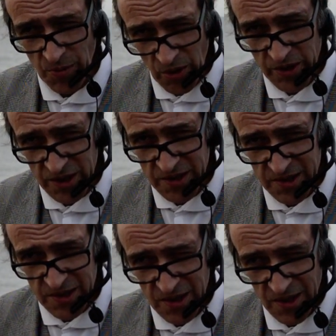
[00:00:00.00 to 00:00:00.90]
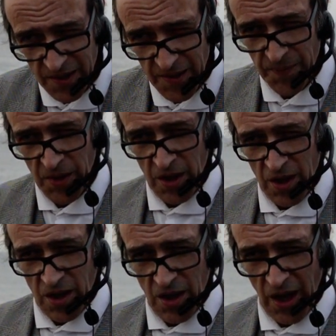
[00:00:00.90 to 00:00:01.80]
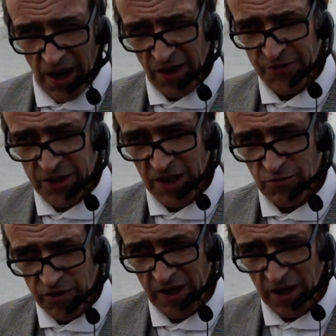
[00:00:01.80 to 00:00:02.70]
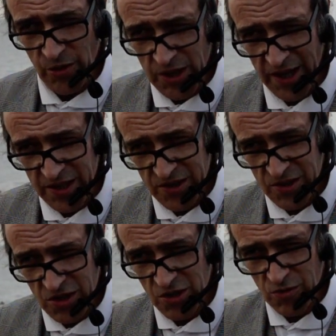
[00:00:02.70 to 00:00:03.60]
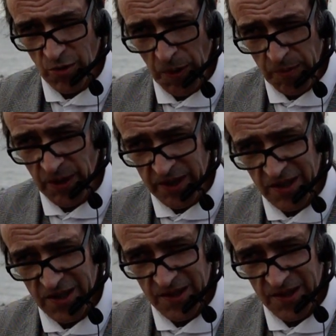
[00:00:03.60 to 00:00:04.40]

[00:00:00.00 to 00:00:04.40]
markets after they relocate to the Republic?